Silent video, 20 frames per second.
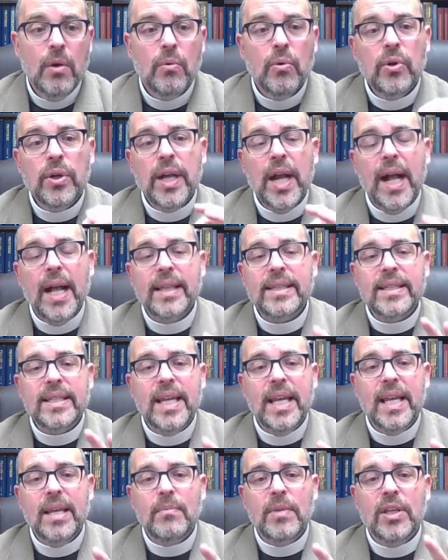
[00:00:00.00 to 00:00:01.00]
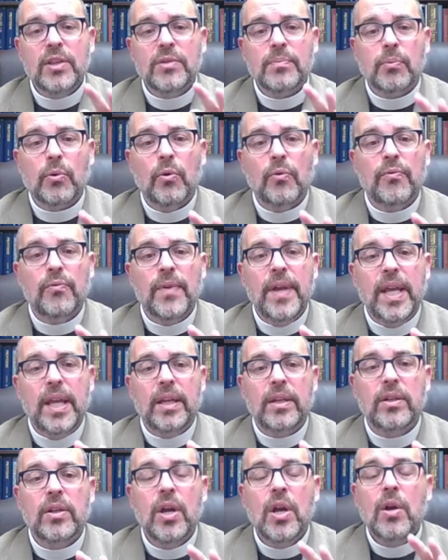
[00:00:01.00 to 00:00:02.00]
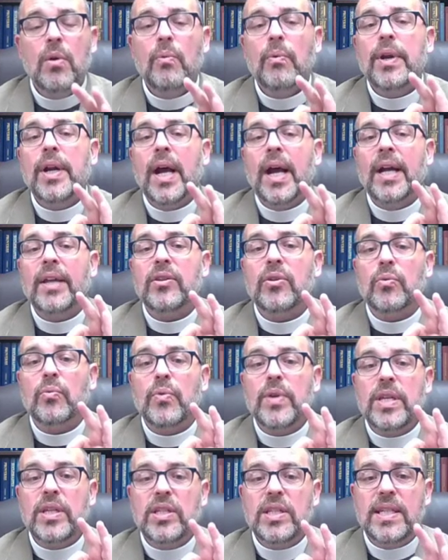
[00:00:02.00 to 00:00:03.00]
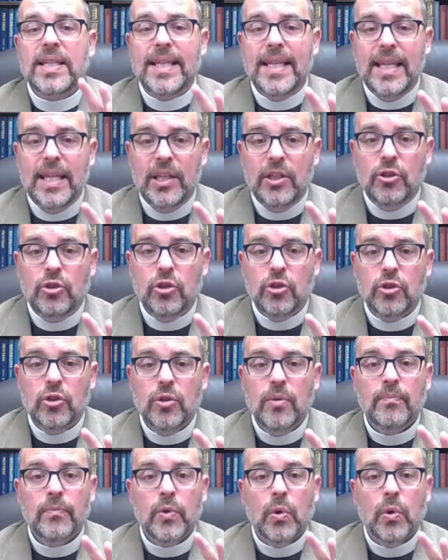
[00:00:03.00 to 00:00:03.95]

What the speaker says: Well, God's name is profaned when either we teach